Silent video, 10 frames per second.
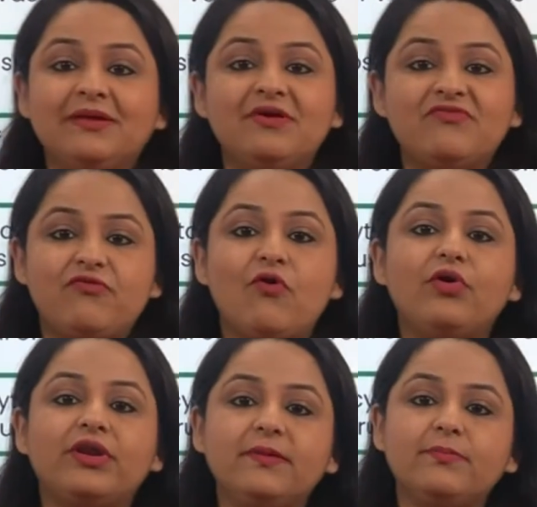number
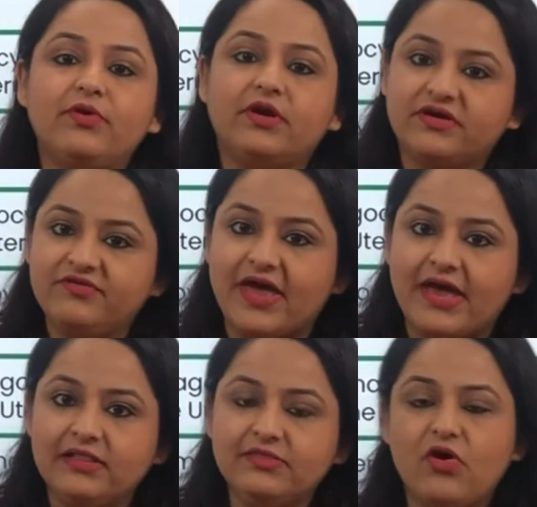4 reproductive
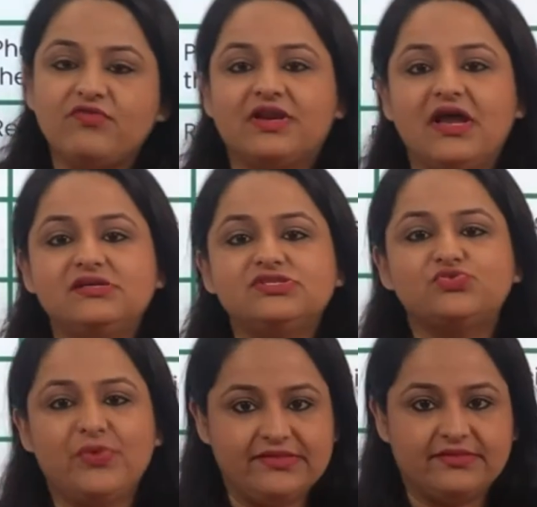health of class
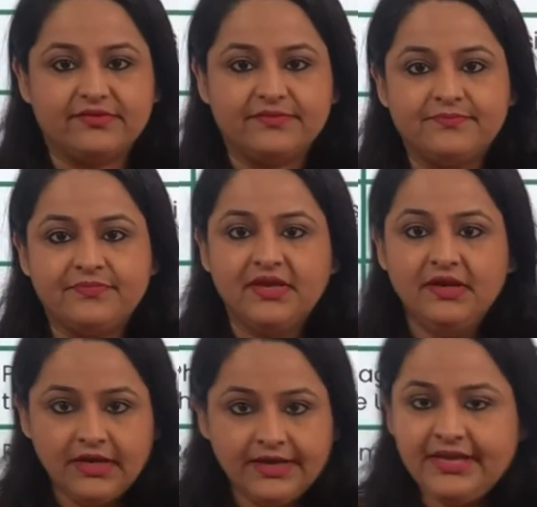12th.
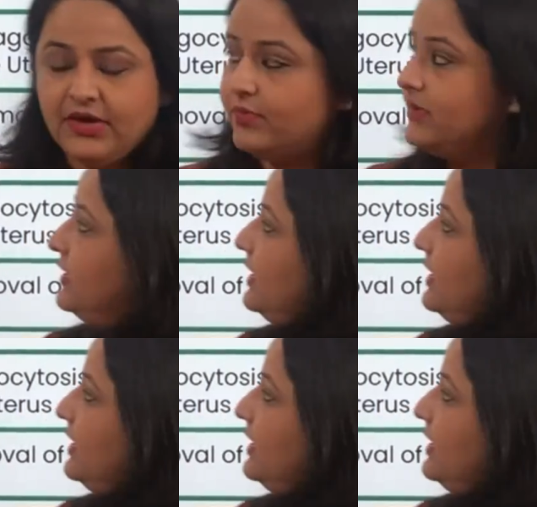Now